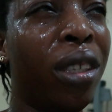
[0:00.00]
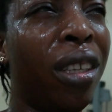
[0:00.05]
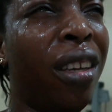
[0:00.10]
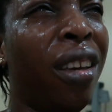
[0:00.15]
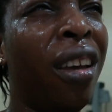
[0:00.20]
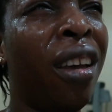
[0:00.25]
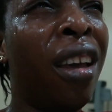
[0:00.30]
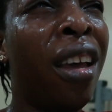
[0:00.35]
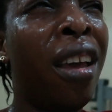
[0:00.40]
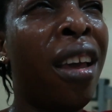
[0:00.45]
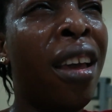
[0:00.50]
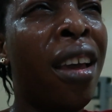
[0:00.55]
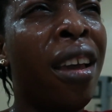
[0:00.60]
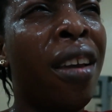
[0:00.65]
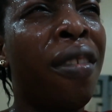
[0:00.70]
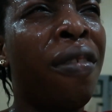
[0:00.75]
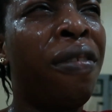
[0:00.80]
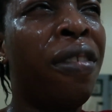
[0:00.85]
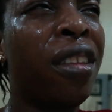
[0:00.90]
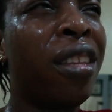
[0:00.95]
Was it
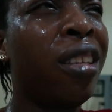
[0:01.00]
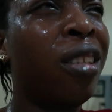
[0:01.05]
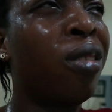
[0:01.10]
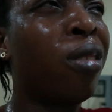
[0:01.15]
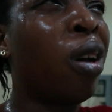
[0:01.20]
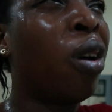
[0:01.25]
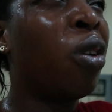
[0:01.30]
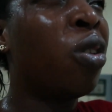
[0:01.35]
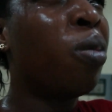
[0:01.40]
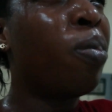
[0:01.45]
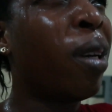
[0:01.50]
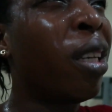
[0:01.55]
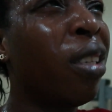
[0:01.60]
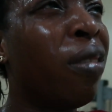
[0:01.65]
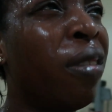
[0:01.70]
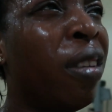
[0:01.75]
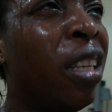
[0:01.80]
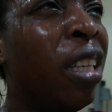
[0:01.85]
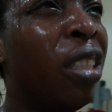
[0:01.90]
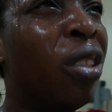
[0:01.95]
visit to her
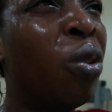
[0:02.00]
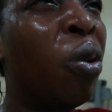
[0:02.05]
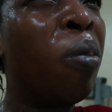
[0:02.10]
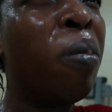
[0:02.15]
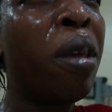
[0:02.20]
husband's village?